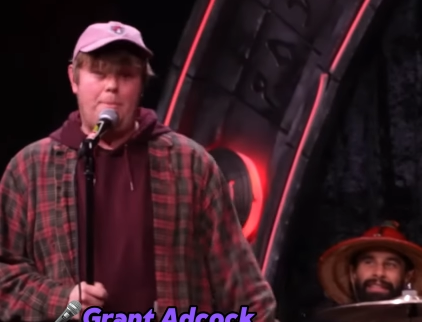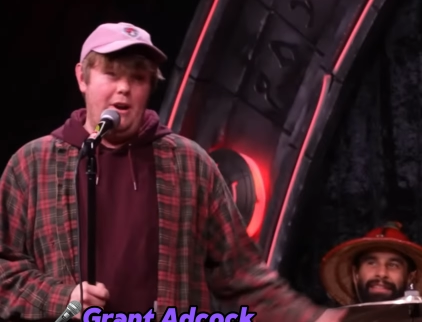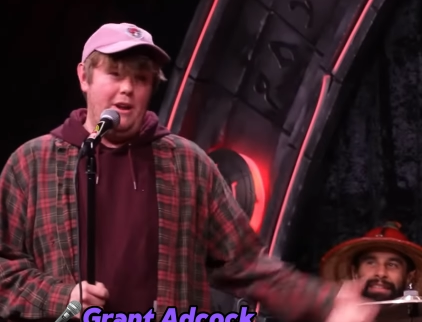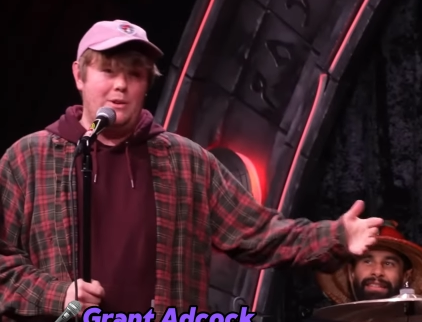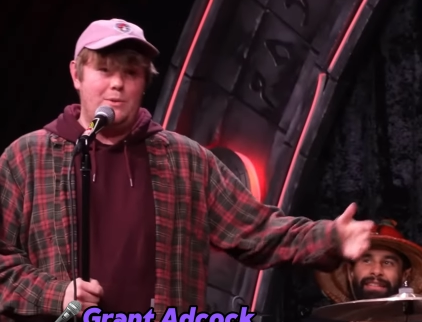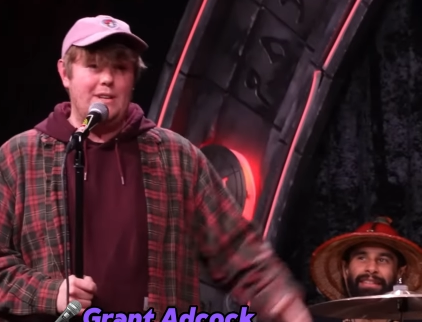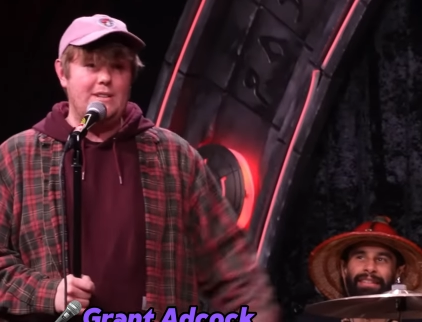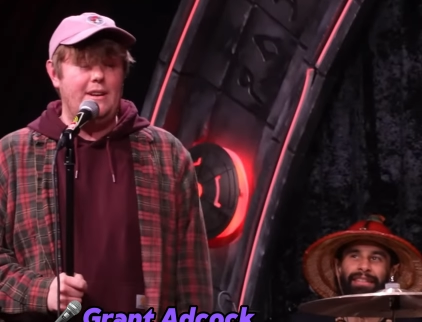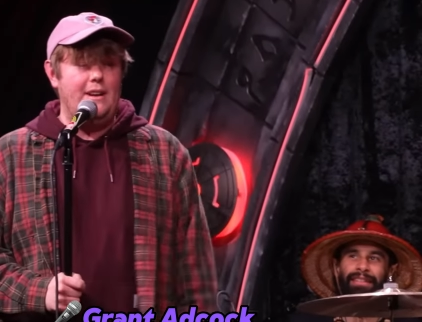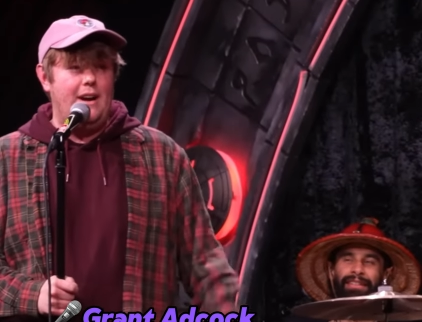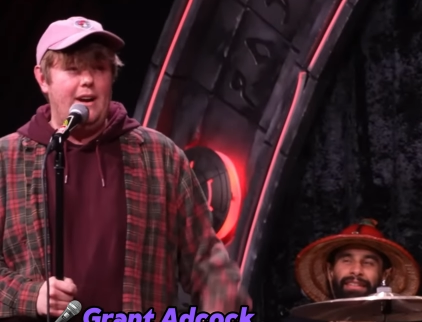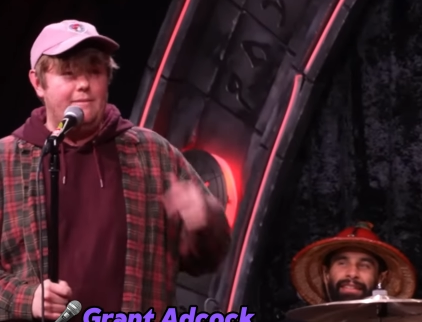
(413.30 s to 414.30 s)
Speaker 1: party, which wasn't, you
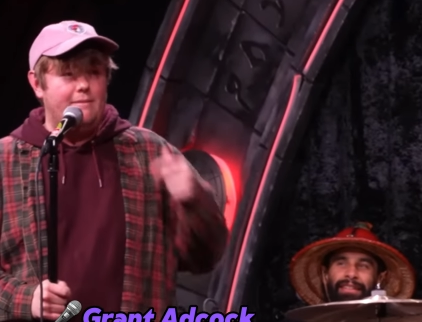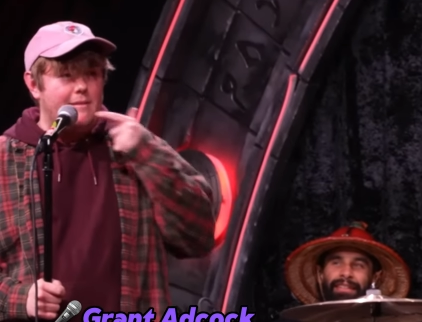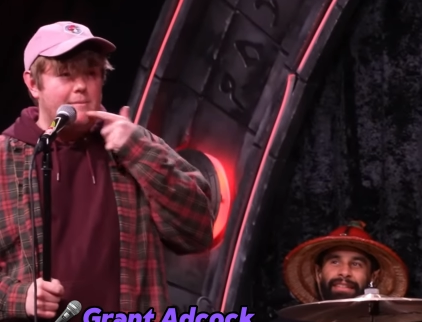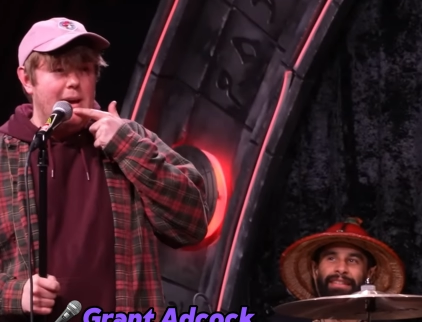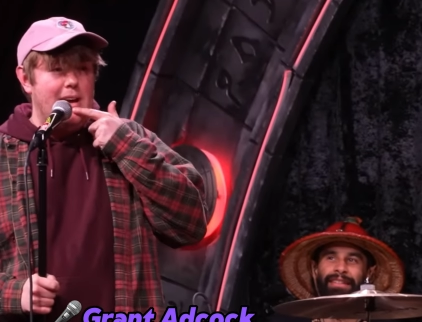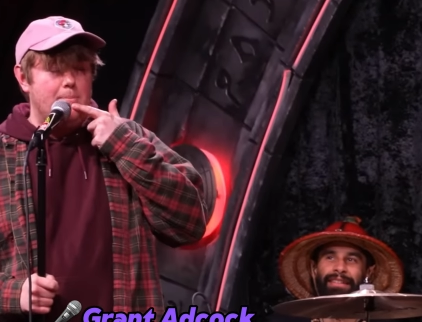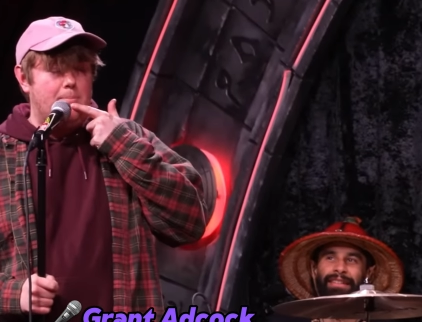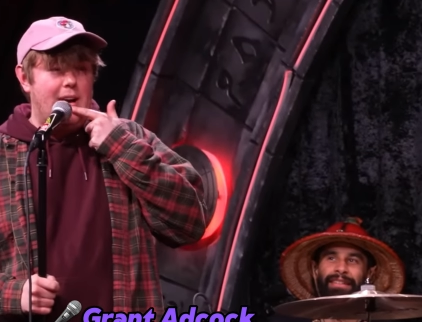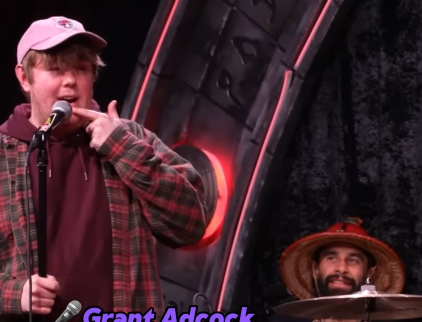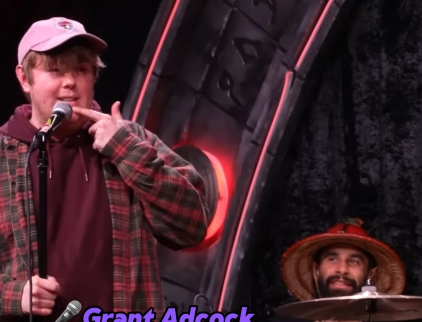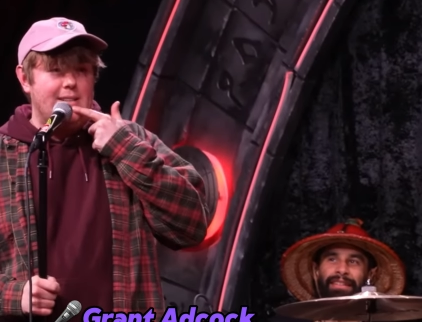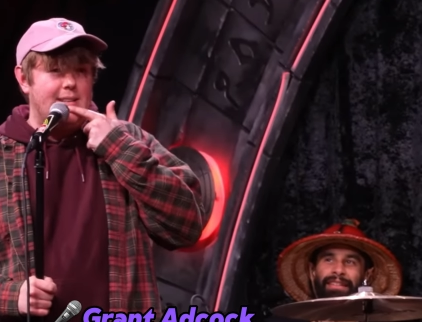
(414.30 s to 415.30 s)
know, I paid the
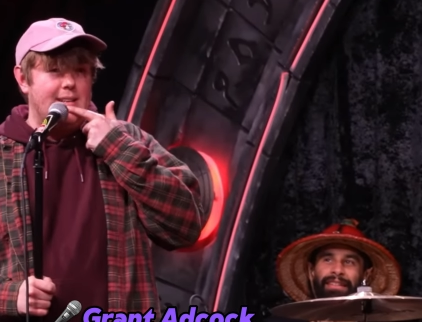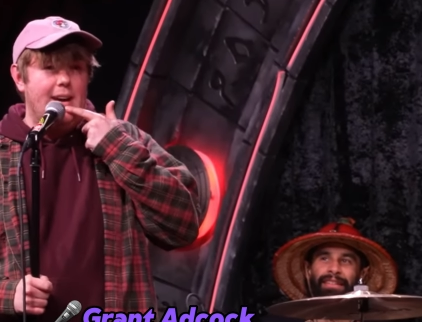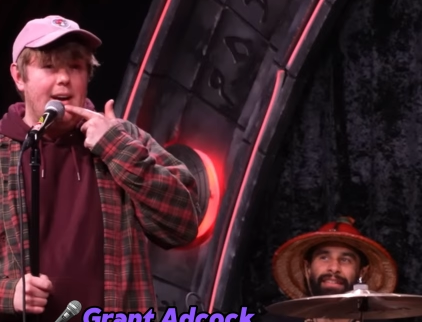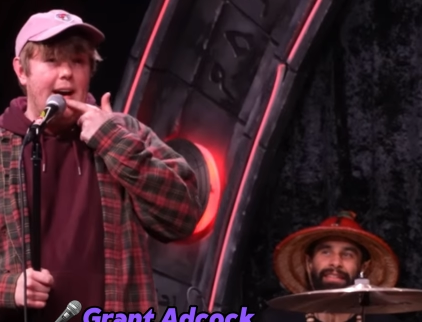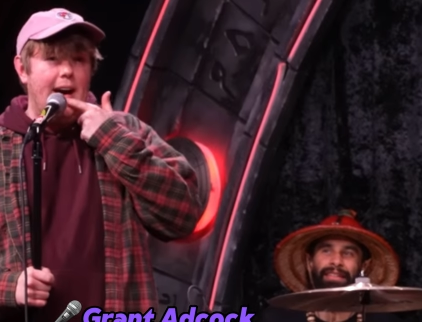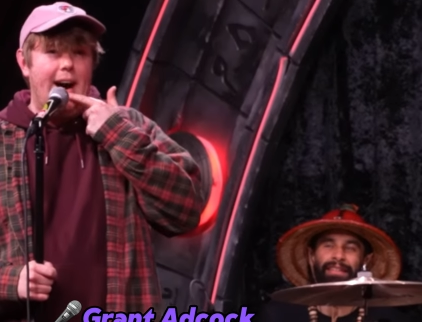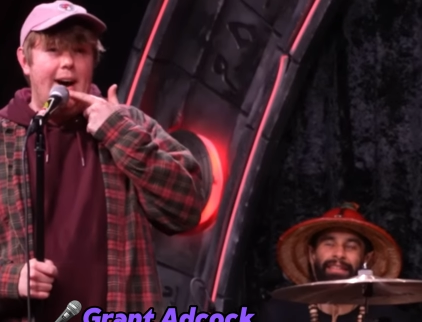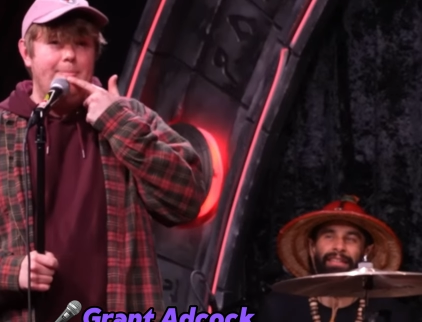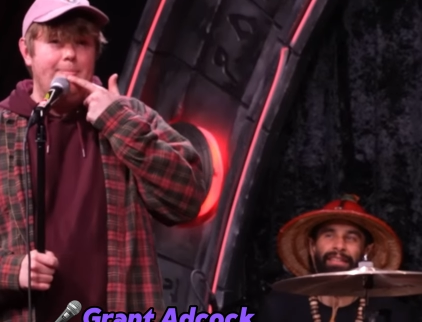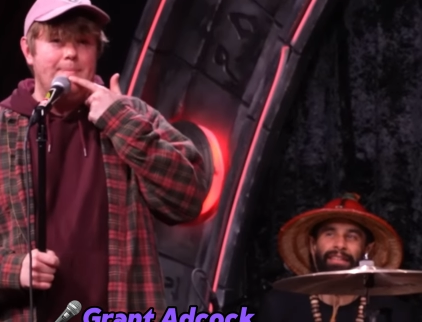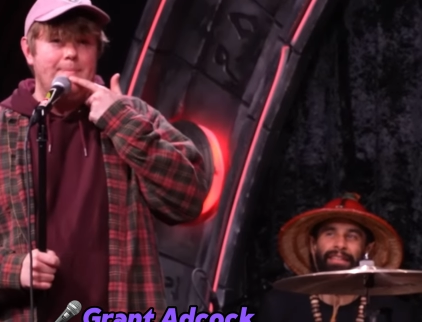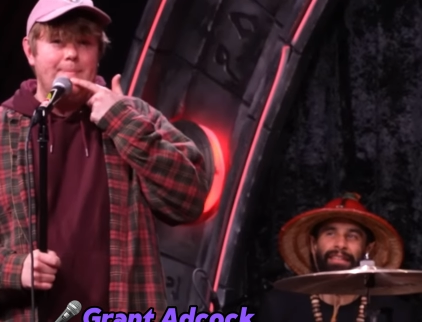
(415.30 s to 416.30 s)
price.
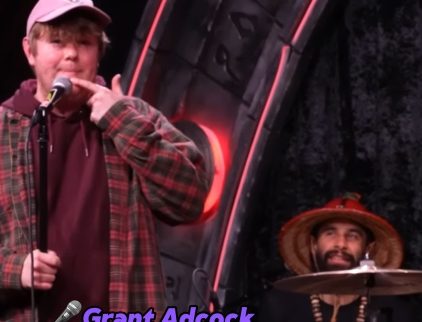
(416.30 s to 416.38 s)
Um,